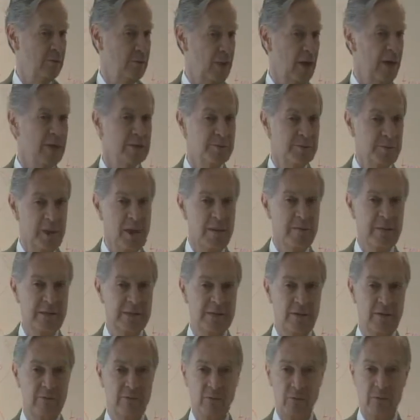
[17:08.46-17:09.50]
Do I explain
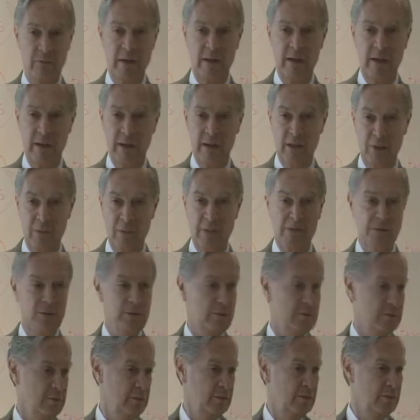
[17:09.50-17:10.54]
myself correctly in the
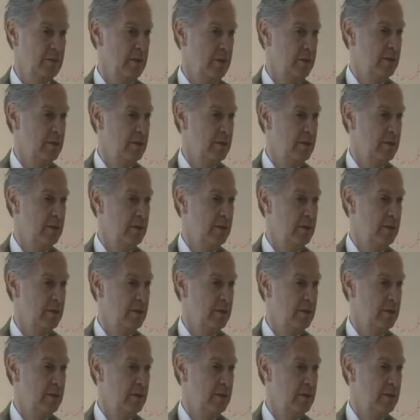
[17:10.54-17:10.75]
question?